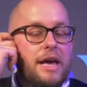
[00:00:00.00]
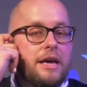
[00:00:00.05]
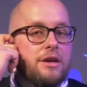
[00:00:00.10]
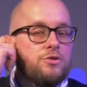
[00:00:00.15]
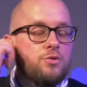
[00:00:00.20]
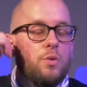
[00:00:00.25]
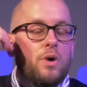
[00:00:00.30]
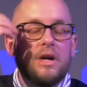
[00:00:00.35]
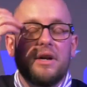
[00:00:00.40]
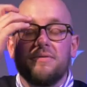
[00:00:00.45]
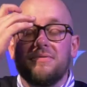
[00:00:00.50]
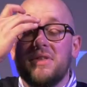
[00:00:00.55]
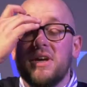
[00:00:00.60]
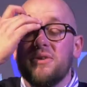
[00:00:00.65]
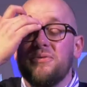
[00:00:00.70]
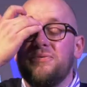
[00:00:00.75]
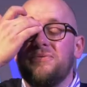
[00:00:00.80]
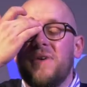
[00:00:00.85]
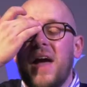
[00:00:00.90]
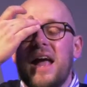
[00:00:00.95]
is one of
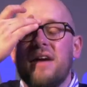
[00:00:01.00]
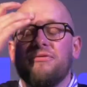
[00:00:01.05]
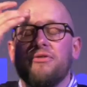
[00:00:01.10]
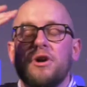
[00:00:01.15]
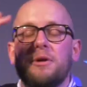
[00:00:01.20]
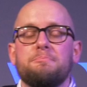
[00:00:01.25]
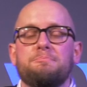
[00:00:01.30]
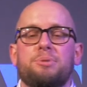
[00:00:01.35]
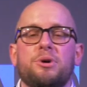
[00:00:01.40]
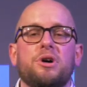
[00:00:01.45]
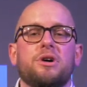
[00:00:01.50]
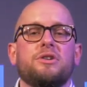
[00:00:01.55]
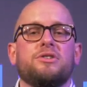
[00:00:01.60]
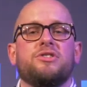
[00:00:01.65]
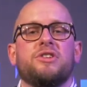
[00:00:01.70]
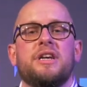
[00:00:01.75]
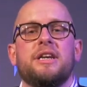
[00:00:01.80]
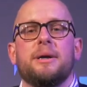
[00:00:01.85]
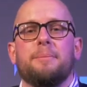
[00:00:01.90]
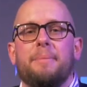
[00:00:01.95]
their favorite
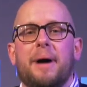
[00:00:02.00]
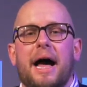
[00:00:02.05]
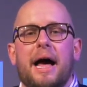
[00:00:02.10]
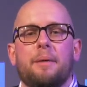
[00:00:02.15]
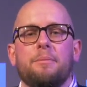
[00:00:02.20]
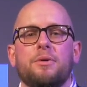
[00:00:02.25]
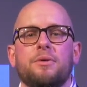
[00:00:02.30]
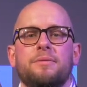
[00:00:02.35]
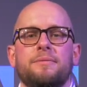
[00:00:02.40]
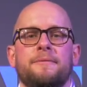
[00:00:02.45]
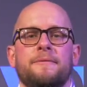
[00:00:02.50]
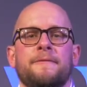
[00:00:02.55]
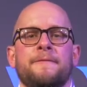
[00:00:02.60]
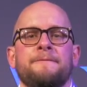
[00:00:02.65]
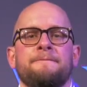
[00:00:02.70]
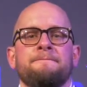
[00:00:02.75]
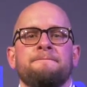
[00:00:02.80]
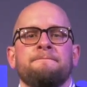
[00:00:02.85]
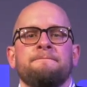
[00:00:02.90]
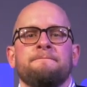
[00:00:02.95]
books in the Bible.
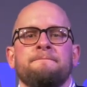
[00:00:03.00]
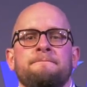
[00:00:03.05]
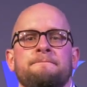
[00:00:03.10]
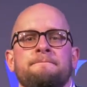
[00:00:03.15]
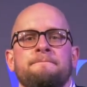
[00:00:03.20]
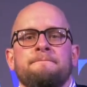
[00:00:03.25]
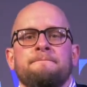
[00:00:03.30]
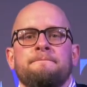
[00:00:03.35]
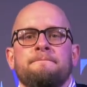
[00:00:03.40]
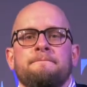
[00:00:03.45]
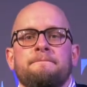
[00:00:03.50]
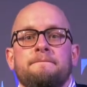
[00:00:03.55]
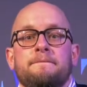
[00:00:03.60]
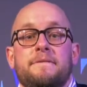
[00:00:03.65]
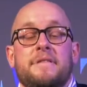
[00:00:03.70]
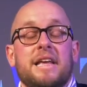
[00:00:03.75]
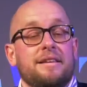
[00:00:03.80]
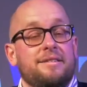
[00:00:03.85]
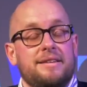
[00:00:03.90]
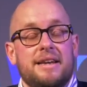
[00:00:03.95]

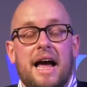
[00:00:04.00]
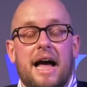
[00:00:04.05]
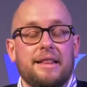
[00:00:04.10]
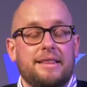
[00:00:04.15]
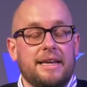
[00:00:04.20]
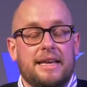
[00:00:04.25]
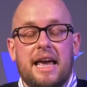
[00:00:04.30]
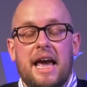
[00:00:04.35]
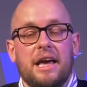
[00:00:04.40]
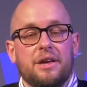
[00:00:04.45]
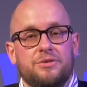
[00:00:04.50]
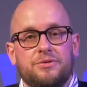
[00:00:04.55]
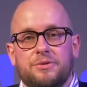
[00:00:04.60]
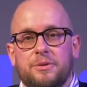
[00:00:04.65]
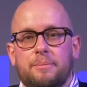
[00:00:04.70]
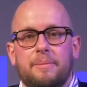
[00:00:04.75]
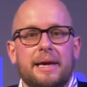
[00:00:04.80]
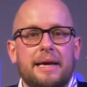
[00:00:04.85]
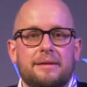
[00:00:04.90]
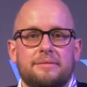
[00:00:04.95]
That's not the case for
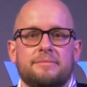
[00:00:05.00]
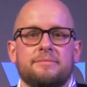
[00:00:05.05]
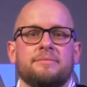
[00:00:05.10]
me.